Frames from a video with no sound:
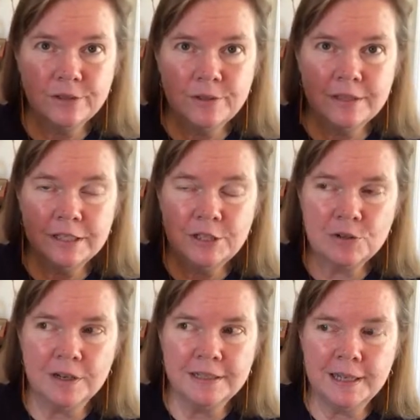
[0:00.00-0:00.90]
Leisure
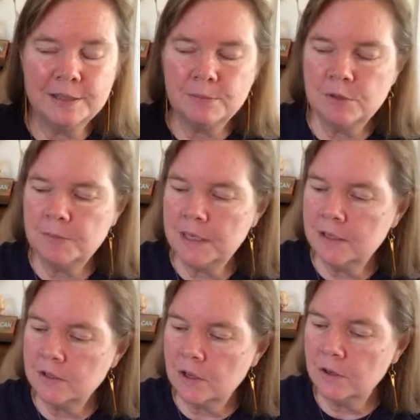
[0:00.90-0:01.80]
Arts gets them to me.
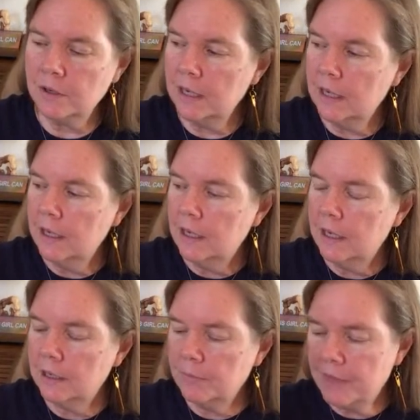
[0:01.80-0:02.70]
So
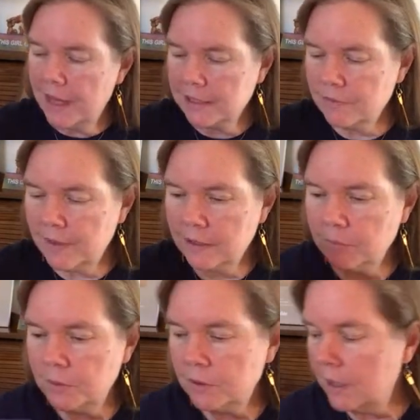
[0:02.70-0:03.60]
that's
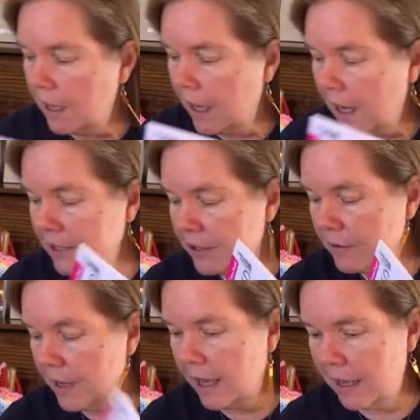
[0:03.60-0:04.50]
available. I do
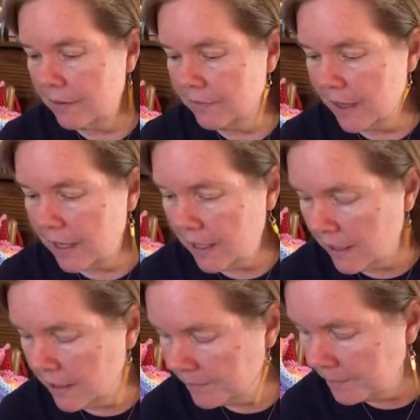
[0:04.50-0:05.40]
have
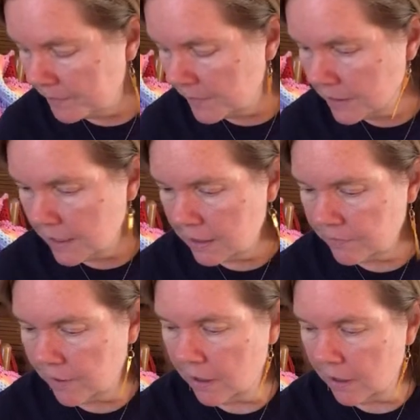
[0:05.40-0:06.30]
a kind of a
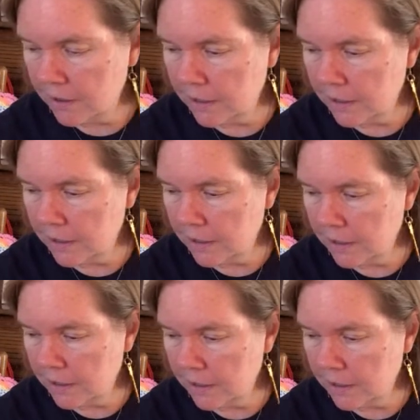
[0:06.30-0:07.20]
holiday
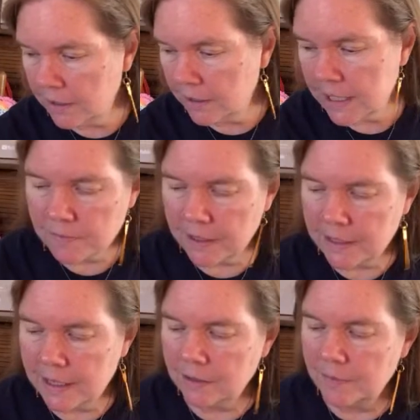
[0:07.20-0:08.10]

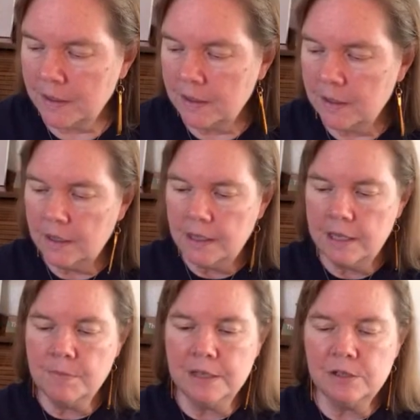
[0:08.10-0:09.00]
special going right
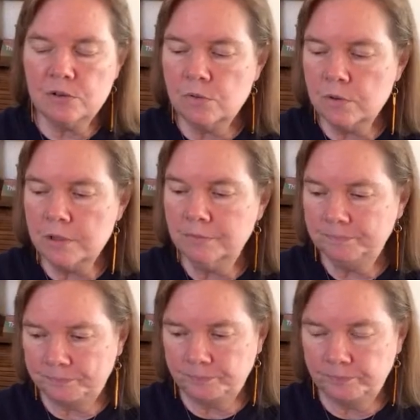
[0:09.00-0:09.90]
now in
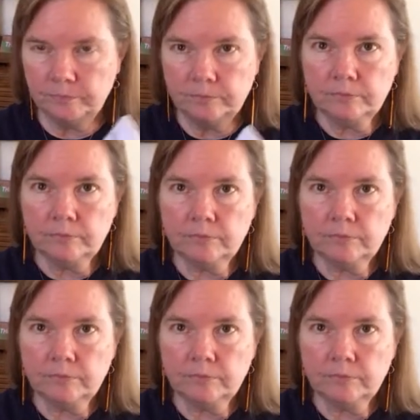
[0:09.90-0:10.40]
my store